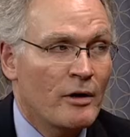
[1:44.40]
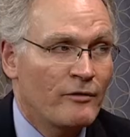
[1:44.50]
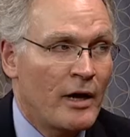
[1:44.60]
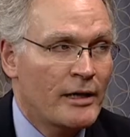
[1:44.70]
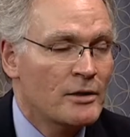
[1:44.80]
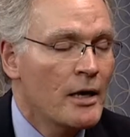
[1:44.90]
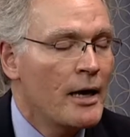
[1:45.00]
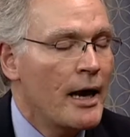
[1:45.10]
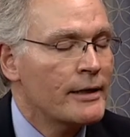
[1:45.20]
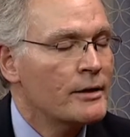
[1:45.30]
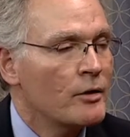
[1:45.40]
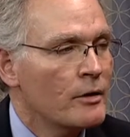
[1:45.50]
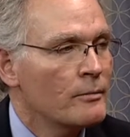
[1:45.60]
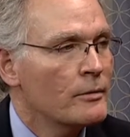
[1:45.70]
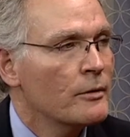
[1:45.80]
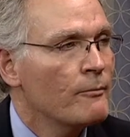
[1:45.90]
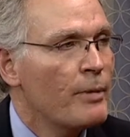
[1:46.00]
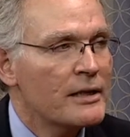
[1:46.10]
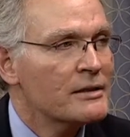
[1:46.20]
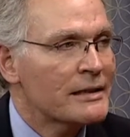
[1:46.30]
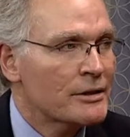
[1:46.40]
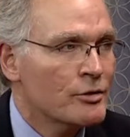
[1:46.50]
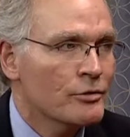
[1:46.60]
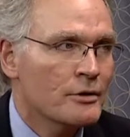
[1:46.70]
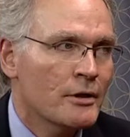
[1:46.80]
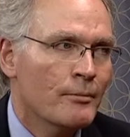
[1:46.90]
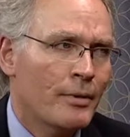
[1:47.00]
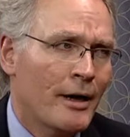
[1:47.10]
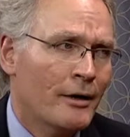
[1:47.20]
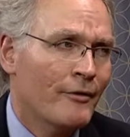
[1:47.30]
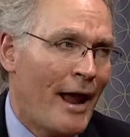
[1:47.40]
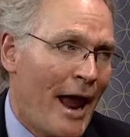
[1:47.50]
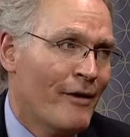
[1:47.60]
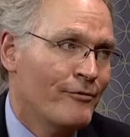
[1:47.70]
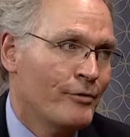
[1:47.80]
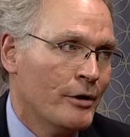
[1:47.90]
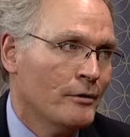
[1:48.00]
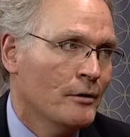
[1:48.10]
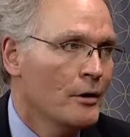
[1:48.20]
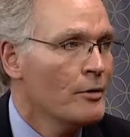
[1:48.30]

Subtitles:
on flights, I tell them the best thing to do is get a bottle of Afrin.